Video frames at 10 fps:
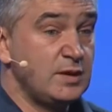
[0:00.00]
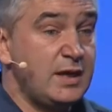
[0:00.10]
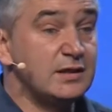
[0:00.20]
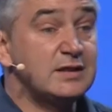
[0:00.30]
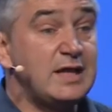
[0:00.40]

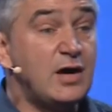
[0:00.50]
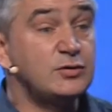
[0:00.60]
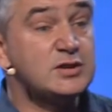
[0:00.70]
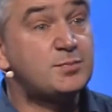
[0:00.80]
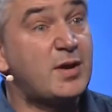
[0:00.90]
And
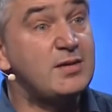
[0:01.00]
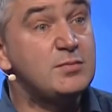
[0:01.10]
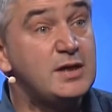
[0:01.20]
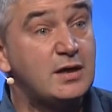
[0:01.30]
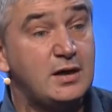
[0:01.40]
cloud is
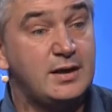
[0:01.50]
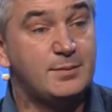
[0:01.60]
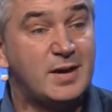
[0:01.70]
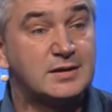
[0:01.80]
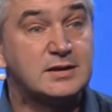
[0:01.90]
primarily
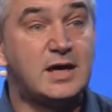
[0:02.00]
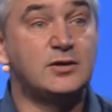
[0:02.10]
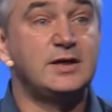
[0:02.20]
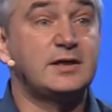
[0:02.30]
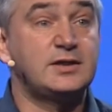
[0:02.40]
about
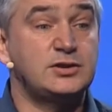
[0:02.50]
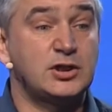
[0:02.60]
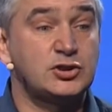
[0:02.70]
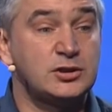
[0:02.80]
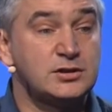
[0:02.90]
cloud architecture.